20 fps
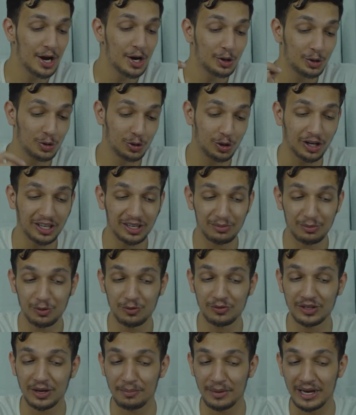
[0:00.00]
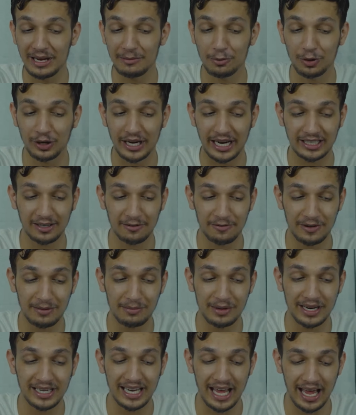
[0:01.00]
Do not remove the main protector
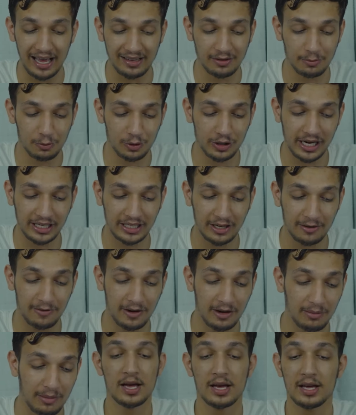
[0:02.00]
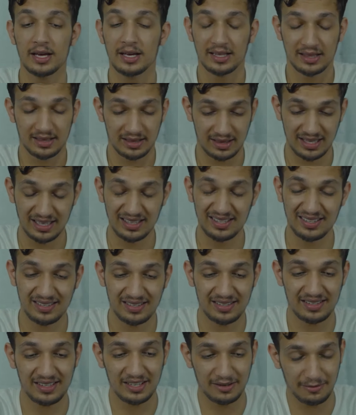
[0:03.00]
film. It has a protector film.
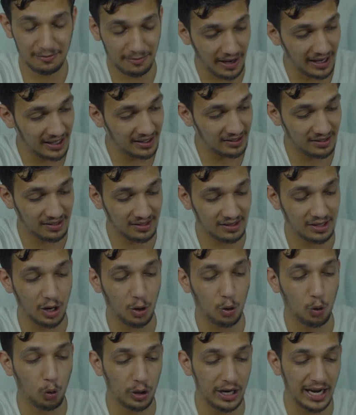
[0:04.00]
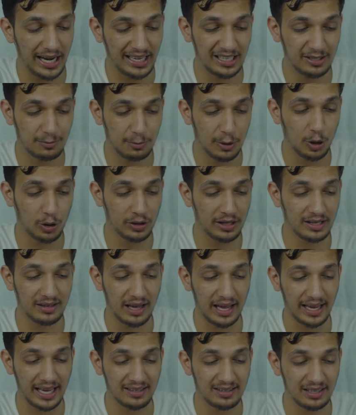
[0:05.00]
this device, the OLED display on this,
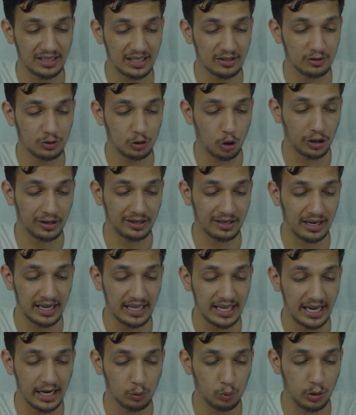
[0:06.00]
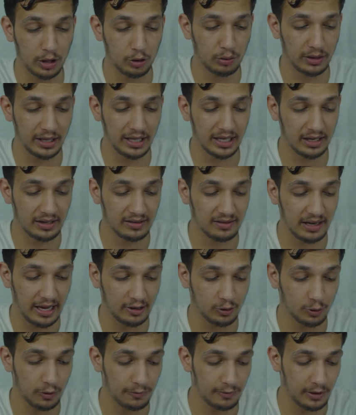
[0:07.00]
I guess it is not running at 120 Hz
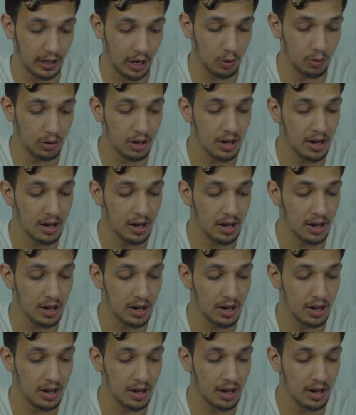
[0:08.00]
as of now,